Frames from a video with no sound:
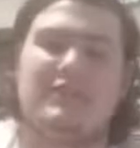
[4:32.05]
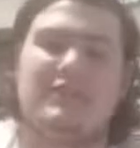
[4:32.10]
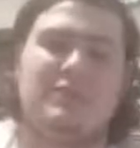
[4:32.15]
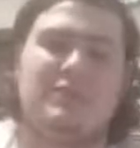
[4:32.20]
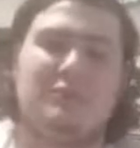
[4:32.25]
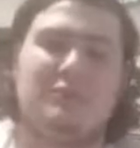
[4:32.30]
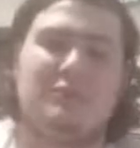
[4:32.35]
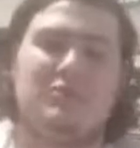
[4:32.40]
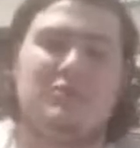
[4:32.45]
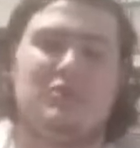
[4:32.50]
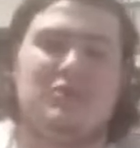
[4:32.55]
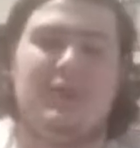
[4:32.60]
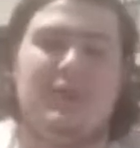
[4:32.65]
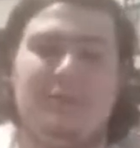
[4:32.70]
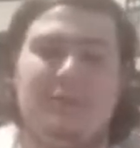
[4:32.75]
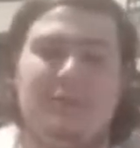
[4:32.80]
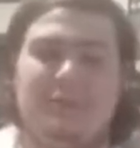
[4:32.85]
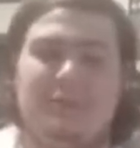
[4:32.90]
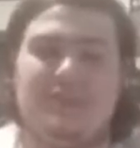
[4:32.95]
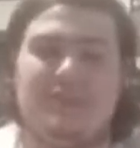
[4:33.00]
so I'm going to try
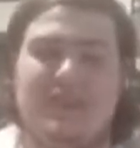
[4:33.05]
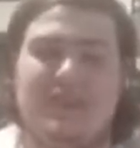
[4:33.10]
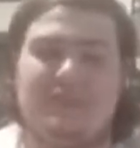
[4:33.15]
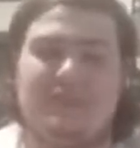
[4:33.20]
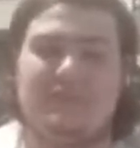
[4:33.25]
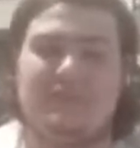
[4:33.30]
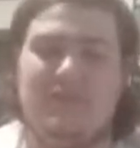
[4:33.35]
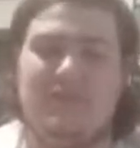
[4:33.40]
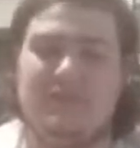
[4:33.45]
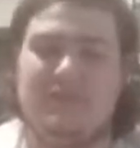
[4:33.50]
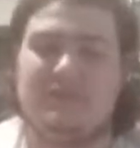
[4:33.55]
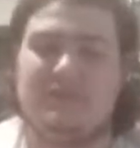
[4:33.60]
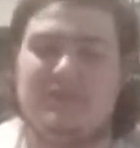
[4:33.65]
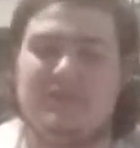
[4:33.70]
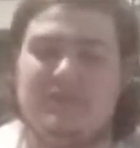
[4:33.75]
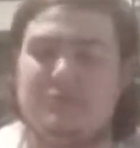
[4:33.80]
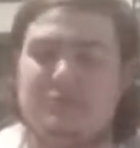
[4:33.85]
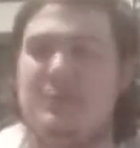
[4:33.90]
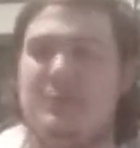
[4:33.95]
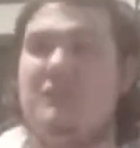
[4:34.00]
and push out some videos
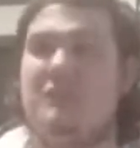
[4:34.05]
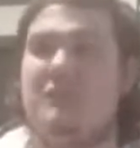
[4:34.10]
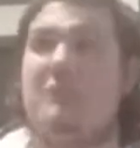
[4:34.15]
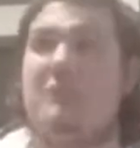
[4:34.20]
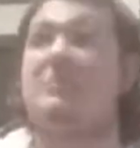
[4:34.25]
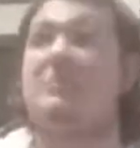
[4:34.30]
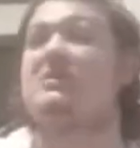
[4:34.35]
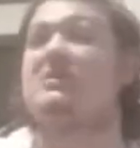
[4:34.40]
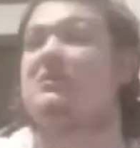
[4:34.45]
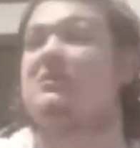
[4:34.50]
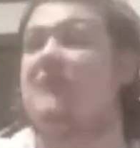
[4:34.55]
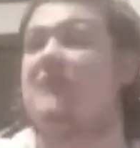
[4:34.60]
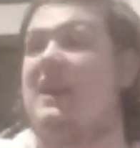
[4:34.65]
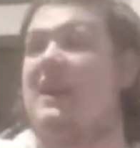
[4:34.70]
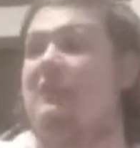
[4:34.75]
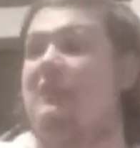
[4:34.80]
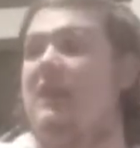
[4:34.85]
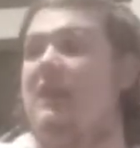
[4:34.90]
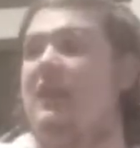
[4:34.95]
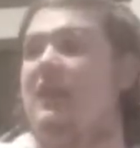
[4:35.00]
this week, and maybe do some
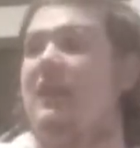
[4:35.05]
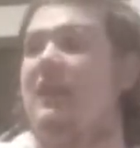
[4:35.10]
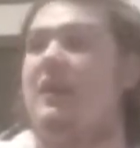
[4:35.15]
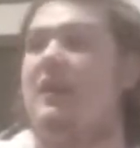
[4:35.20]
gaming.